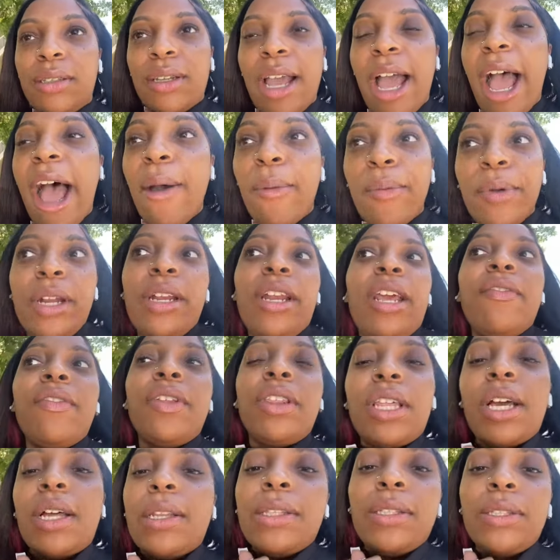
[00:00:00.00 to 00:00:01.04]
I would have never
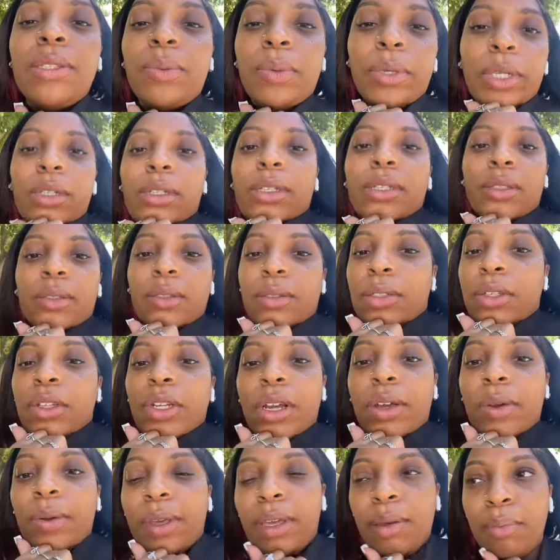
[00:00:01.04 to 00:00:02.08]
thought this would have, you
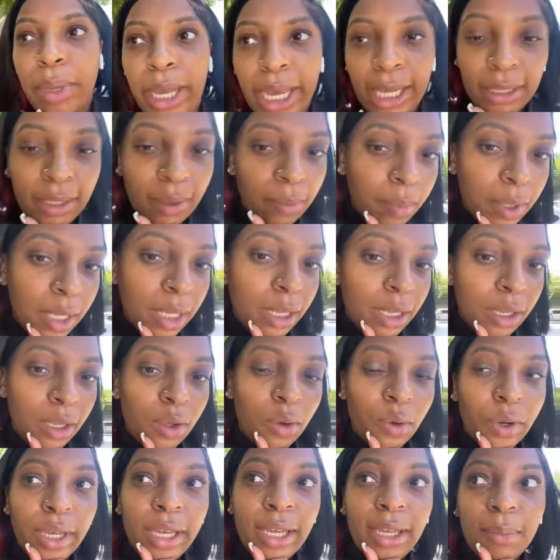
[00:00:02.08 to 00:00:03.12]
know, impacted me
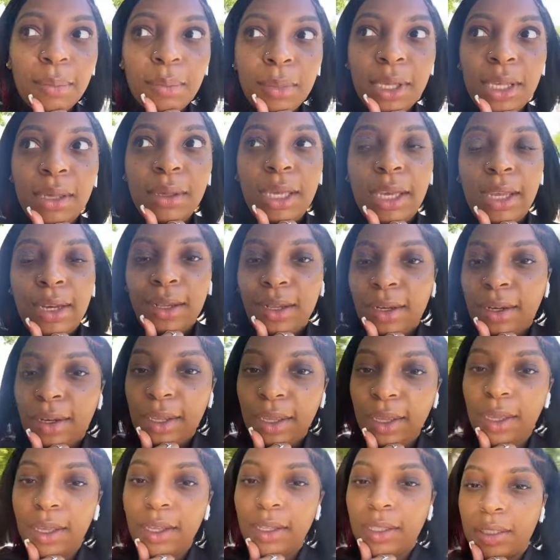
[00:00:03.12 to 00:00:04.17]
or hit me, and it
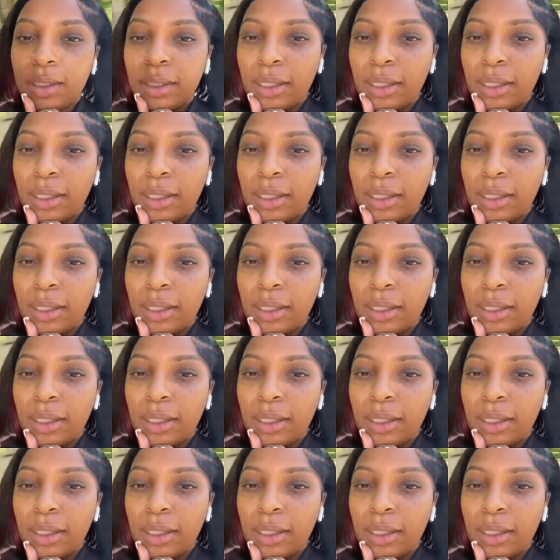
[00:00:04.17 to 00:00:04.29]
did.